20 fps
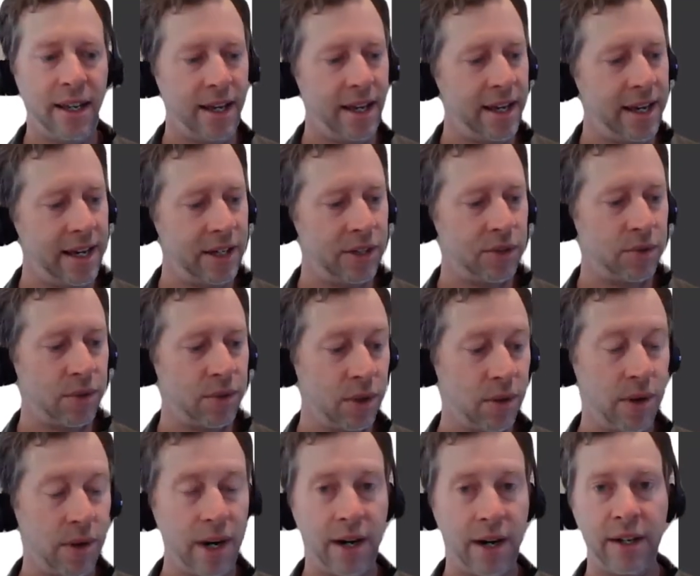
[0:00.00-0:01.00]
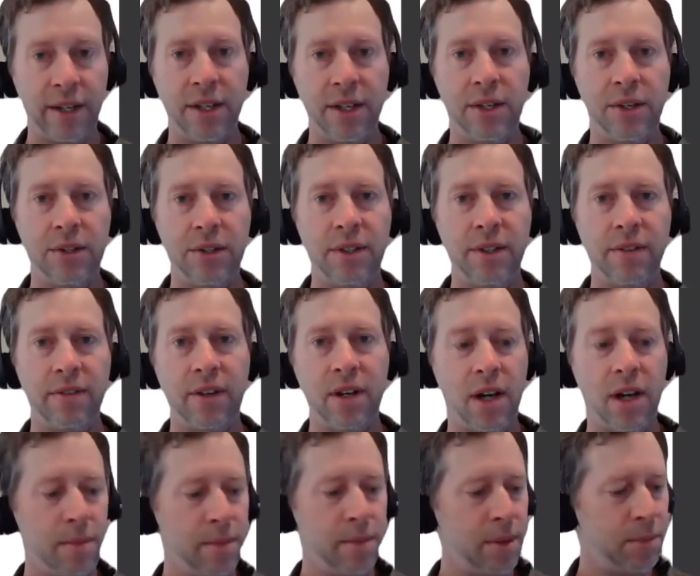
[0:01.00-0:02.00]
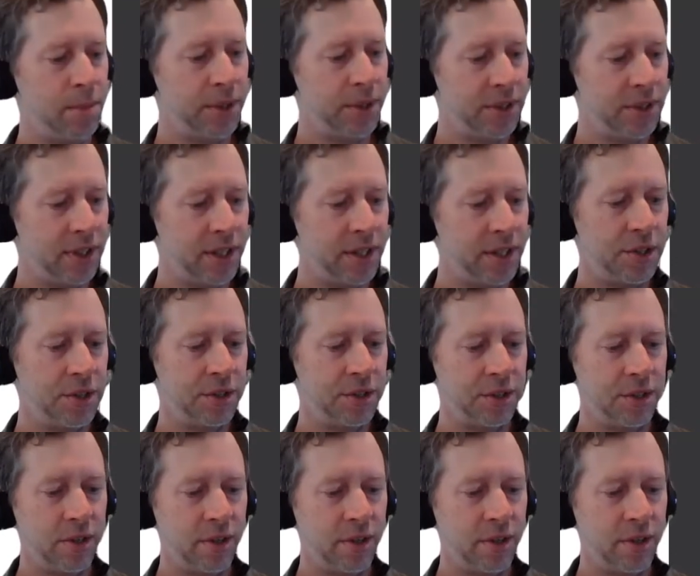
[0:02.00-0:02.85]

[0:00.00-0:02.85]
as requiring the use of common procedures,